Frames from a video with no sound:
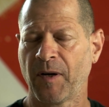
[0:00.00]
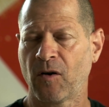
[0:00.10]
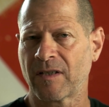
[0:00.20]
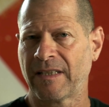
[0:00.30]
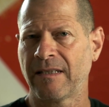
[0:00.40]

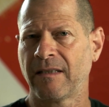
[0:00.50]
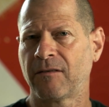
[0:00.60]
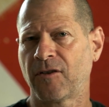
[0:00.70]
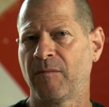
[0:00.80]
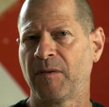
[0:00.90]
because this is
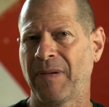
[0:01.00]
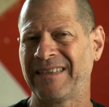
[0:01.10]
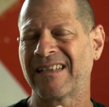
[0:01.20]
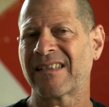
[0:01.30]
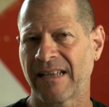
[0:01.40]
determined
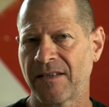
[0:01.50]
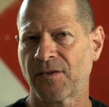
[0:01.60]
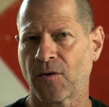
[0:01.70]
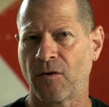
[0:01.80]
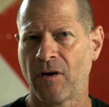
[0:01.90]
by the
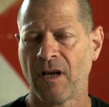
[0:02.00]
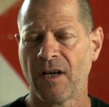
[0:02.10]
sensor.